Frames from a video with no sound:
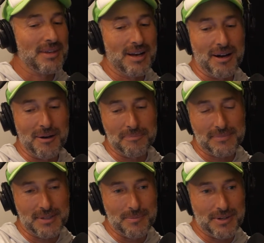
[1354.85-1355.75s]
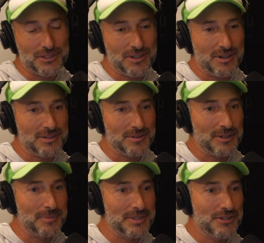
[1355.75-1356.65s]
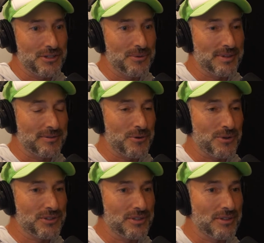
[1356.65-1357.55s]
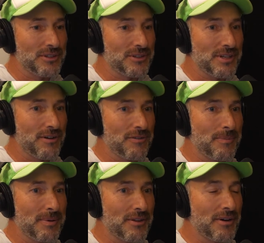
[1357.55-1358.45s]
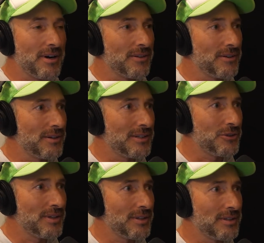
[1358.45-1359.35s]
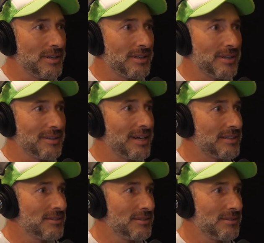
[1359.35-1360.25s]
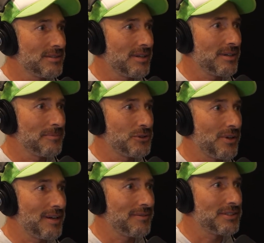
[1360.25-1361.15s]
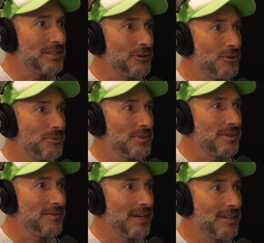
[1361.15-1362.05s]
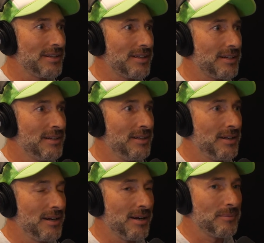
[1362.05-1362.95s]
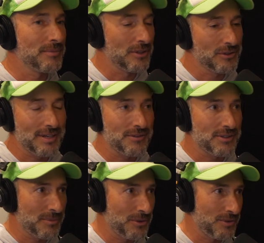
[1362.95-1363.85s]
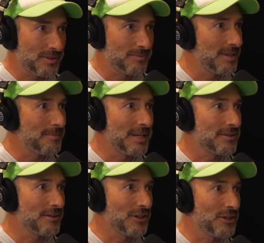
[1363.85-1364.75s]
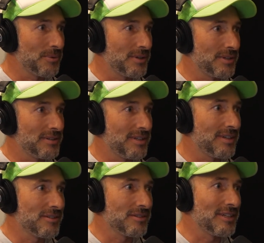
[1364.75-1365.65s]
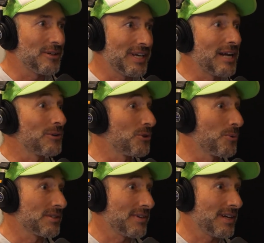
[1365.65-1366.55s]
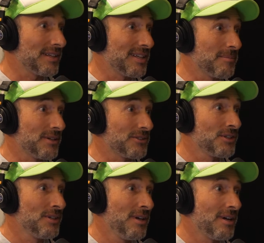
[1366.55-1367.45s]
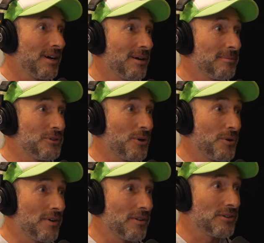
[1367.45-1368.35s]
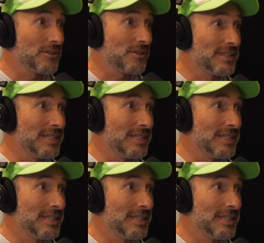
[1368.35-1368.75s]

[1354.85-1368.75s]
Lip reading: You mentioned Haas a little bit too, and of course yourself. But are there other trail alliances, trail advocacy groups in the valley that, say for someone who's in Mesa or Gilbert and doesn't, get out to the West Valley that much? Do you know of others on the